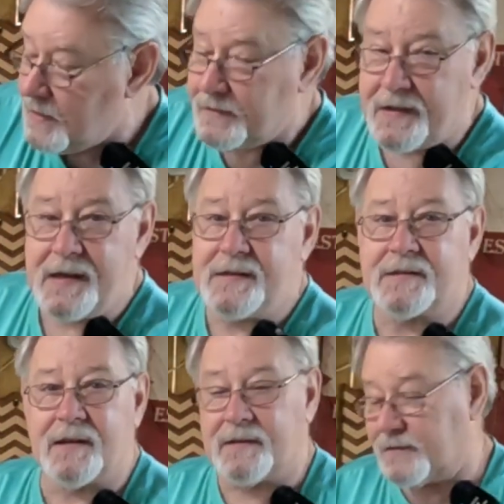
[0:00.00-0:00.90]

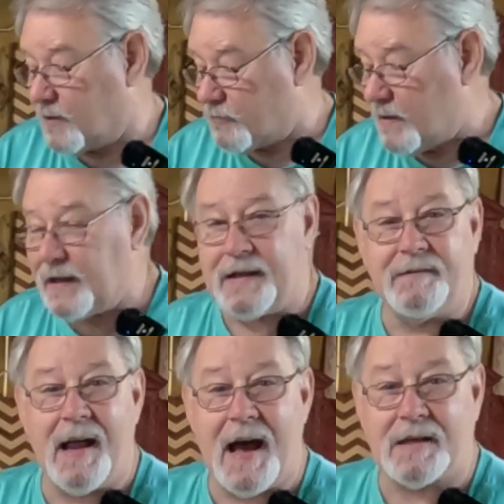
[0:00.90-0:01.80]
These are really
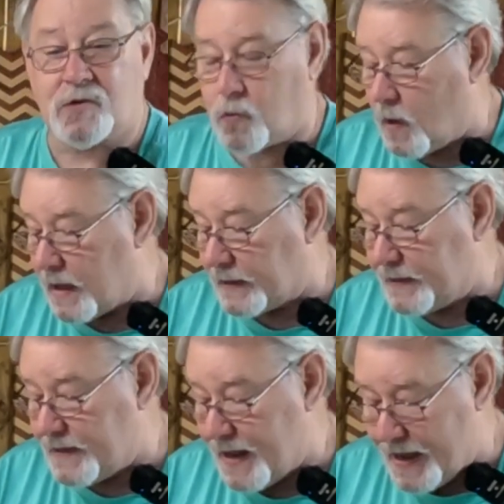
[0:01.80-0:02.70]
nice
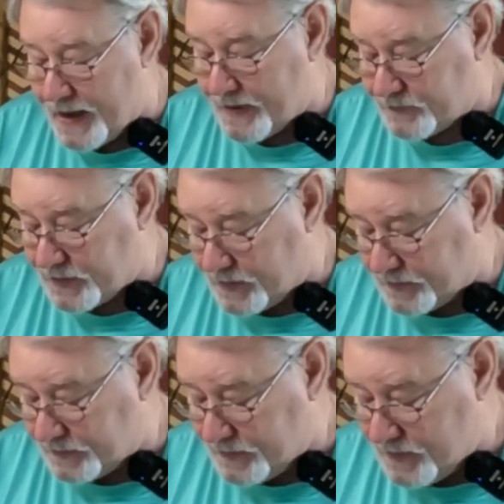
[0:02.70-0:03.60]
quality knives, y'all.